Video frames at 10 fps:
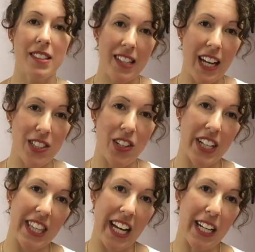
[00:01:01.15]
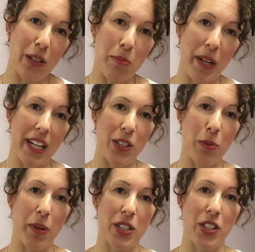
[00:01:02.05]
set aside that little bit in
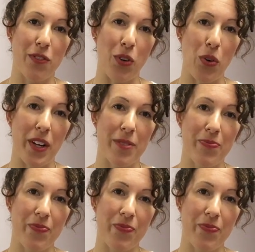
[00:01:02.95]
your budget for it.